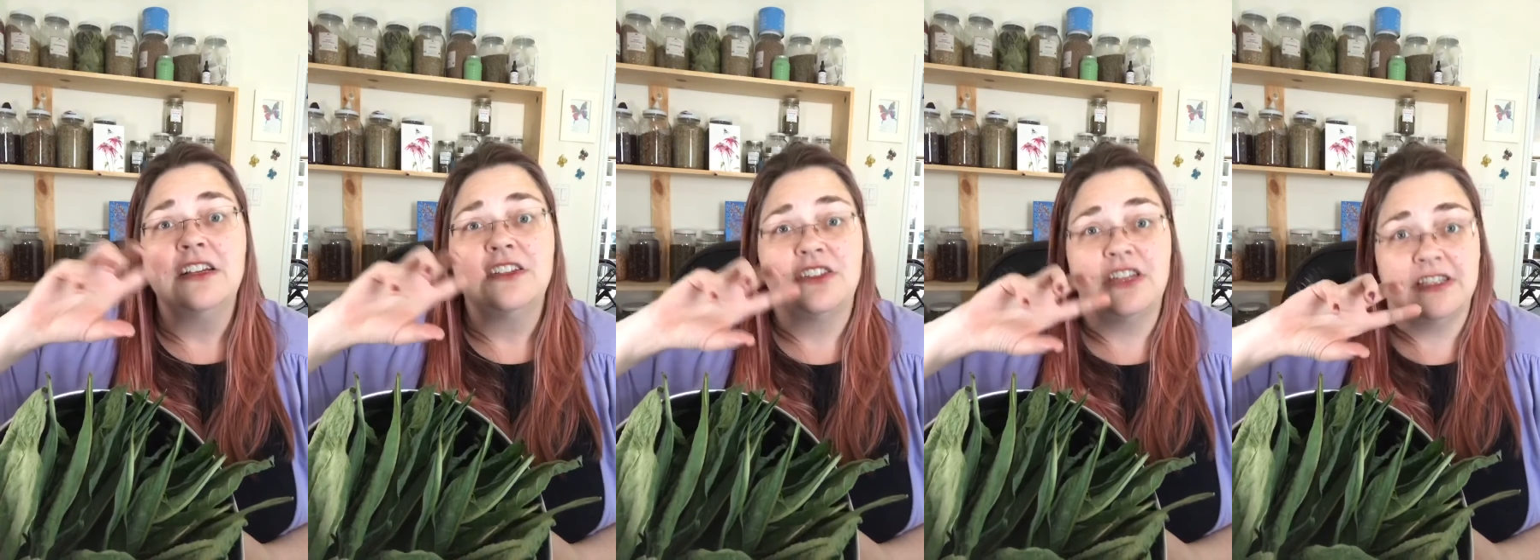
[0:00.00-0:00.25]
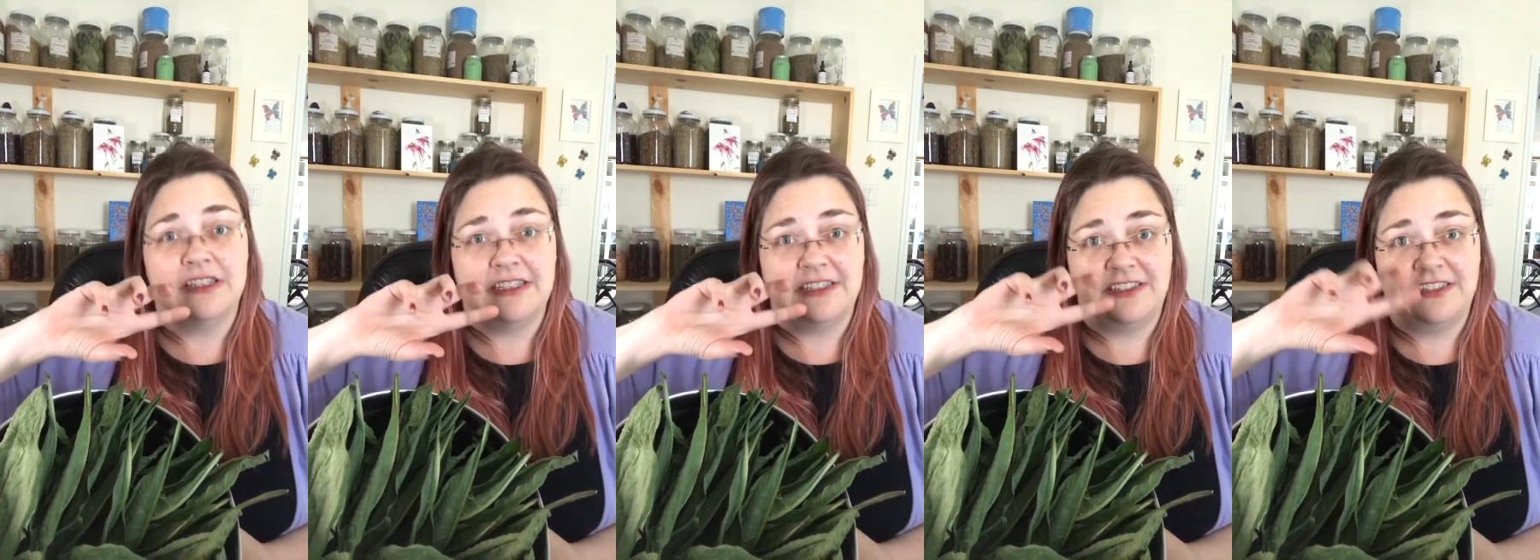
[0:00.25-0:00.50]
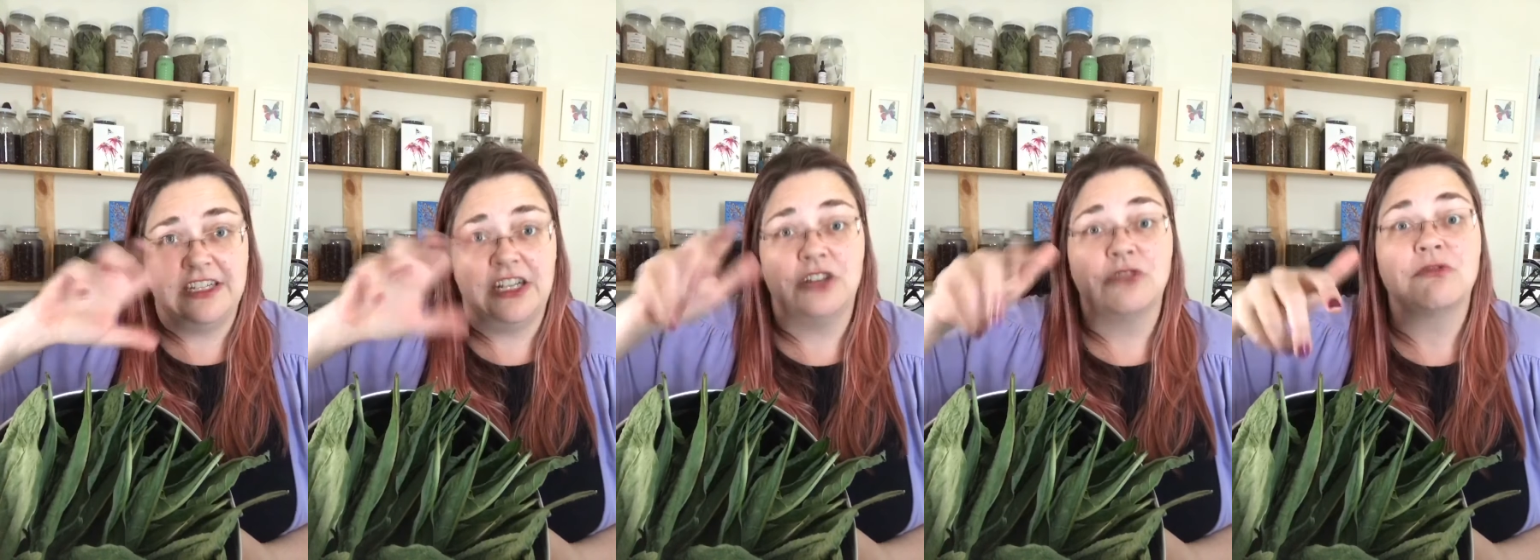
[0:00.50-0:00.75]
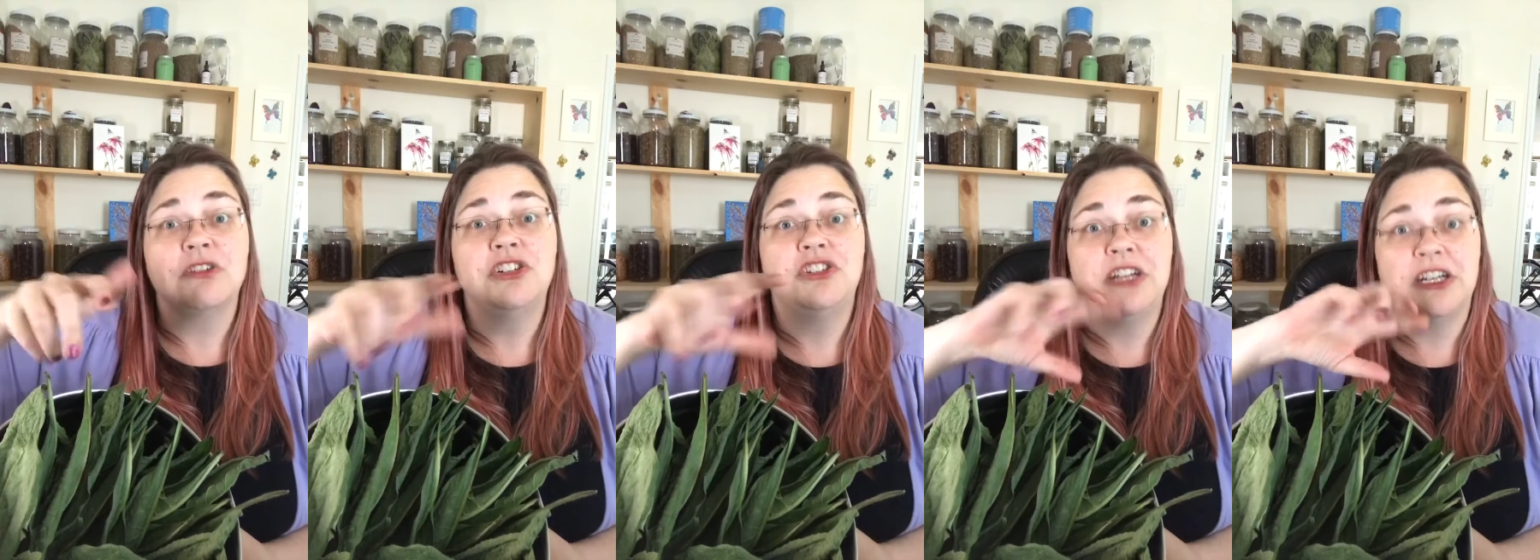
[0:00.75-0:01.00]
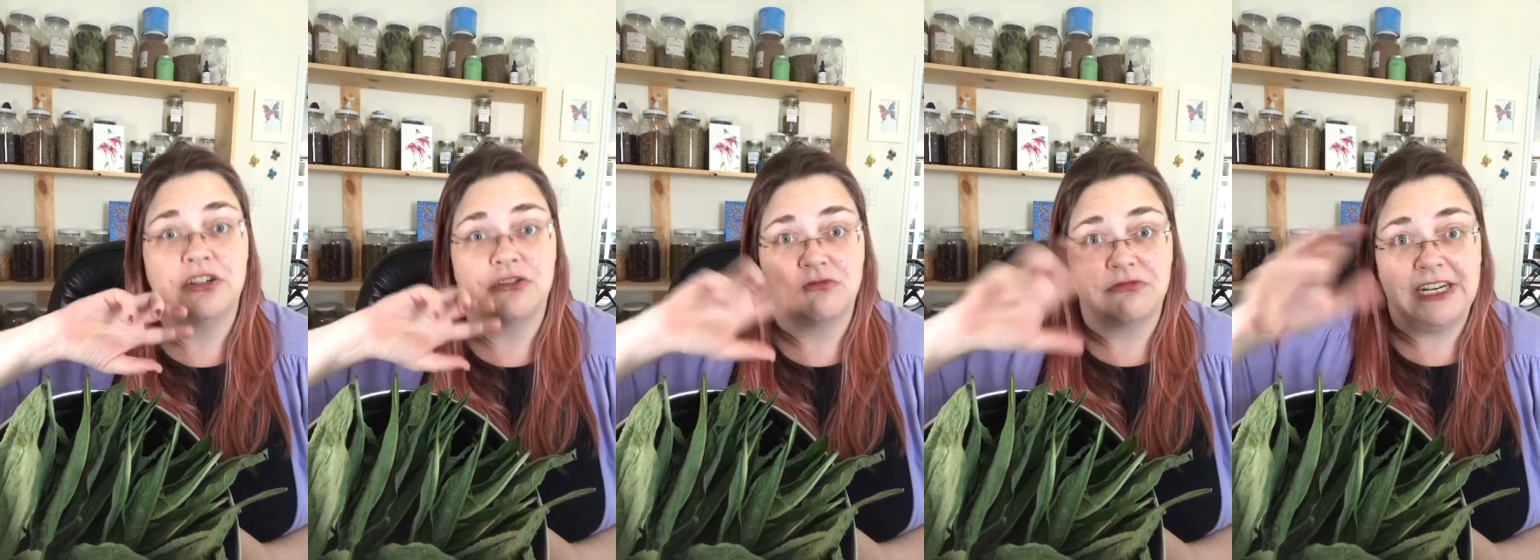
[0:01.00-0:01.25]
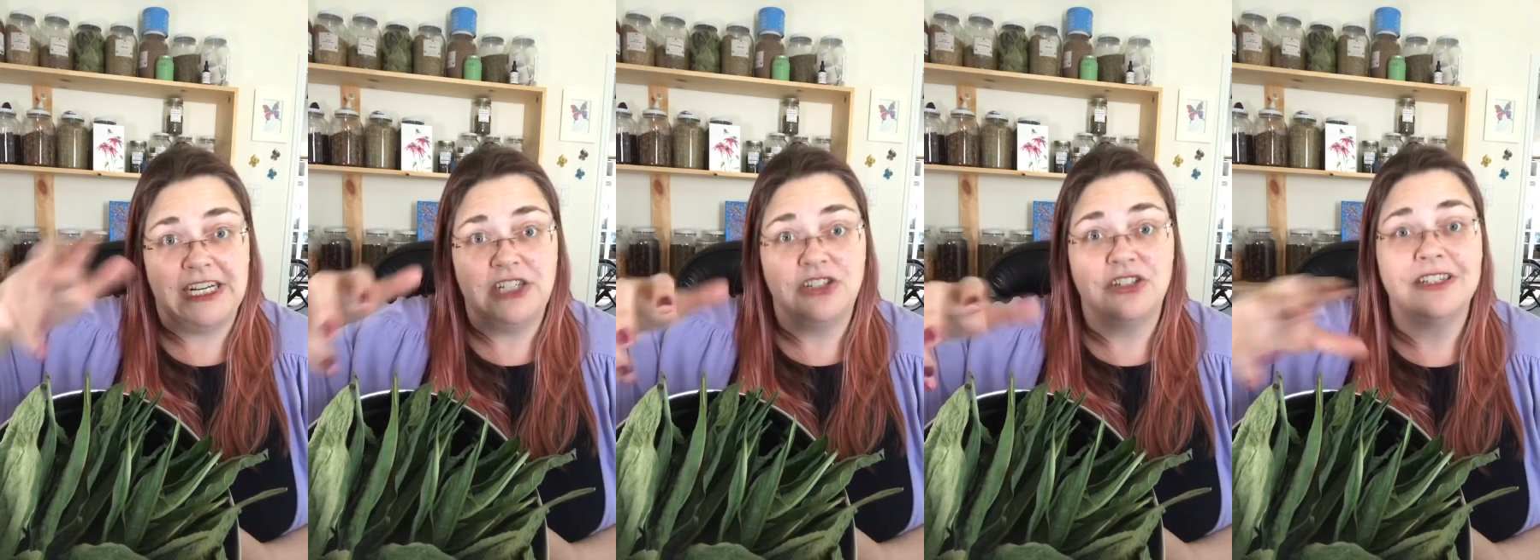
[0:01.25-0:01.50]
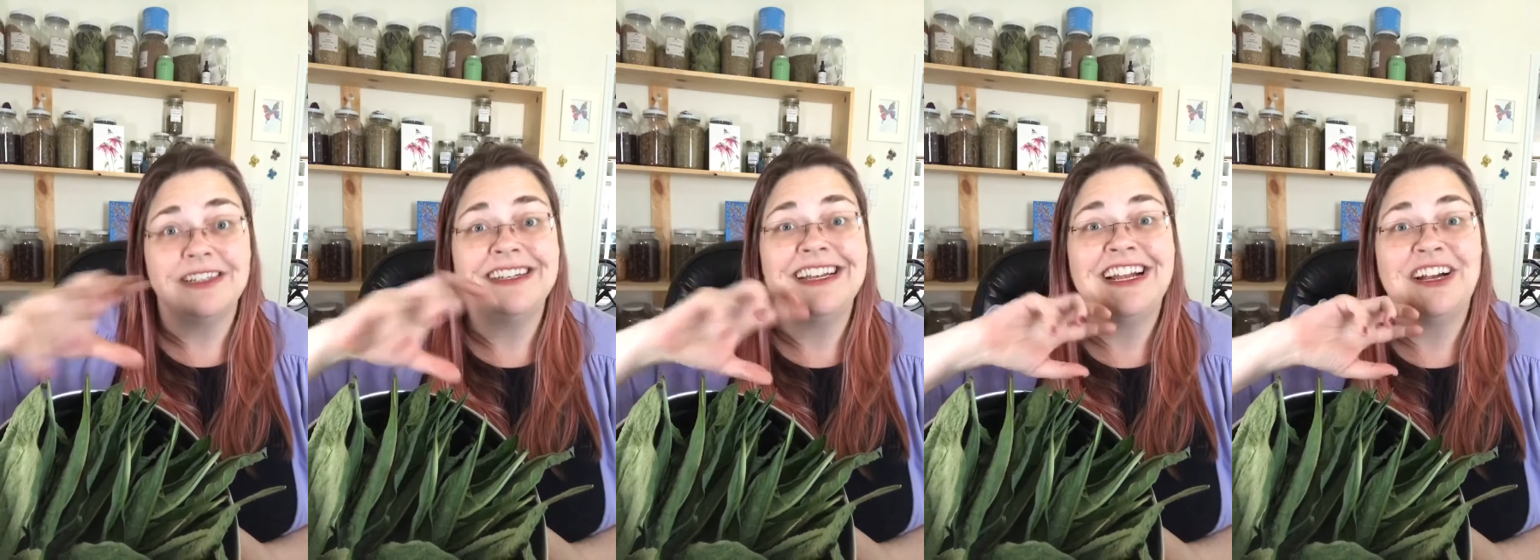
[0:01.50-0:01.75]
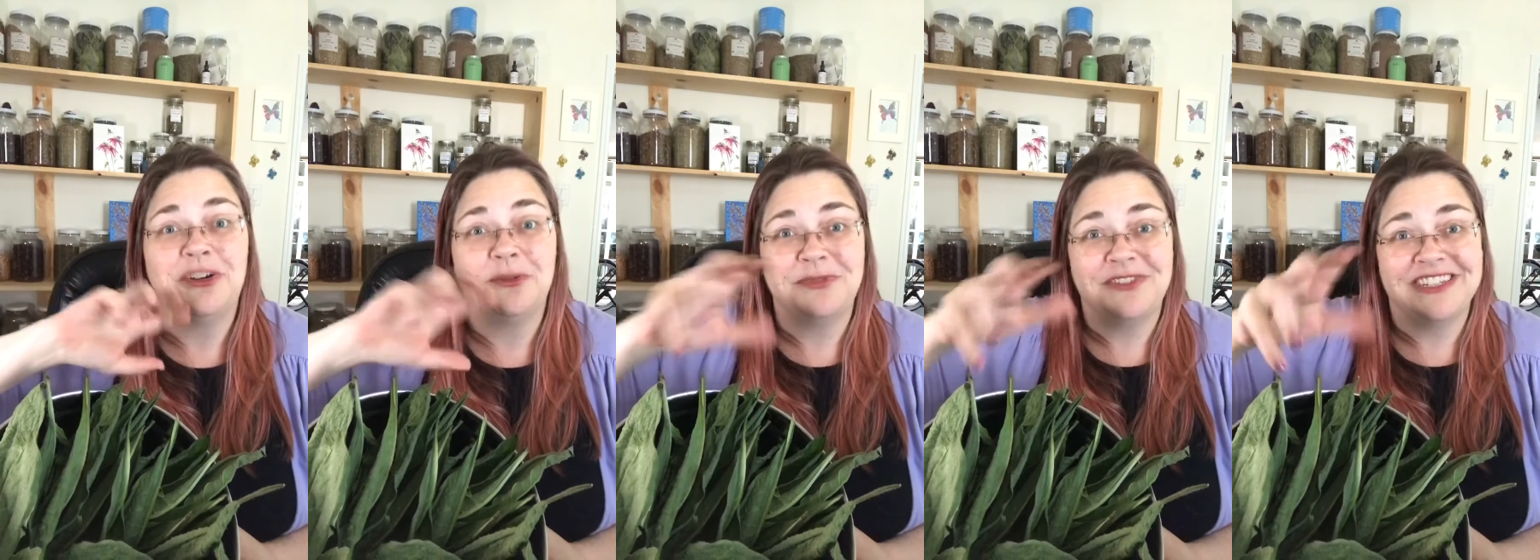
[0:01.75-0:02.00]
The cell regeneration
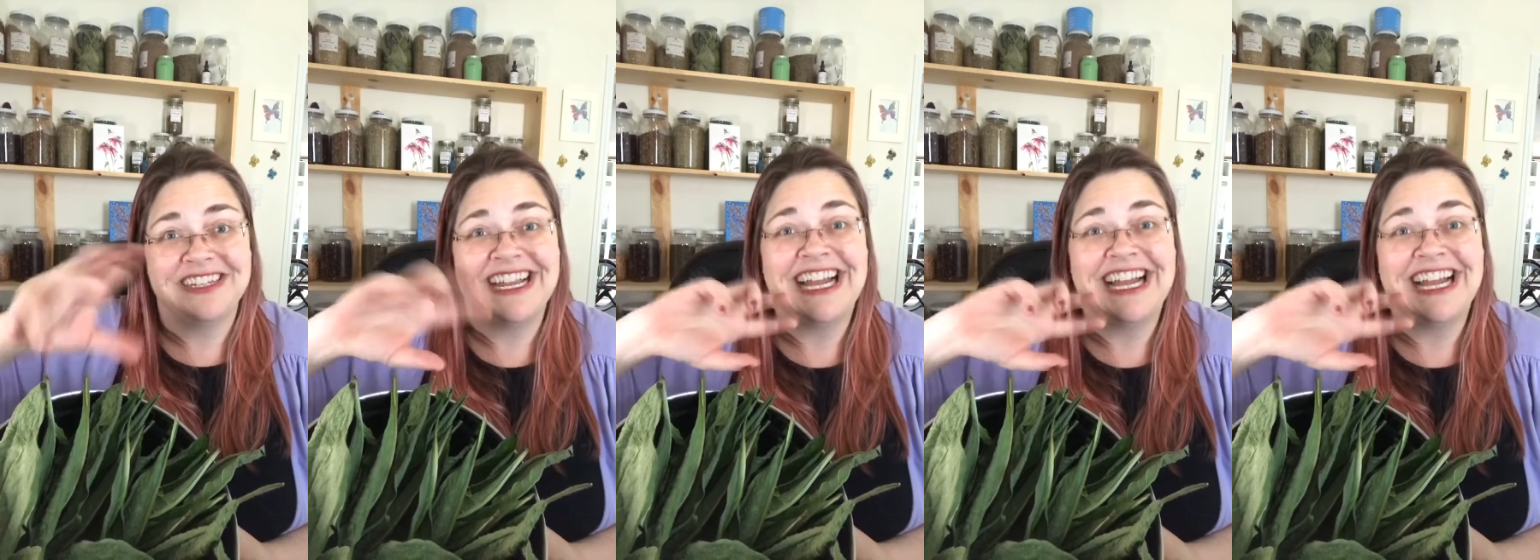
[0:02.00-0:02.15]
helps it